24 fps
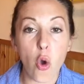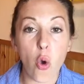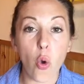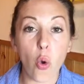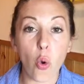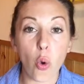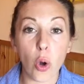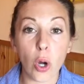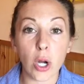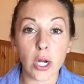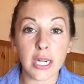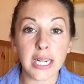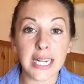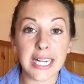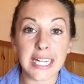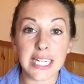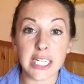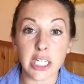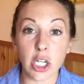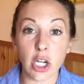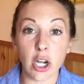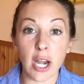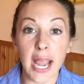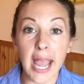Or
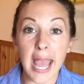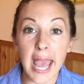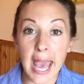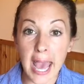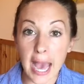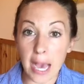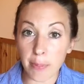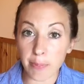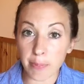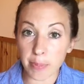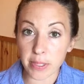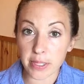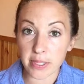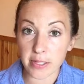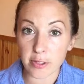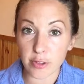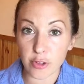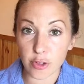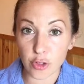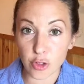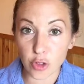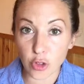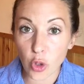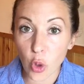in your app
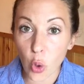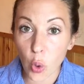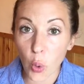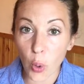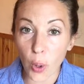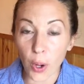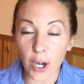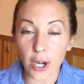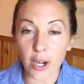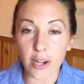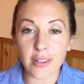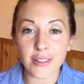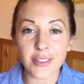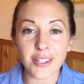store,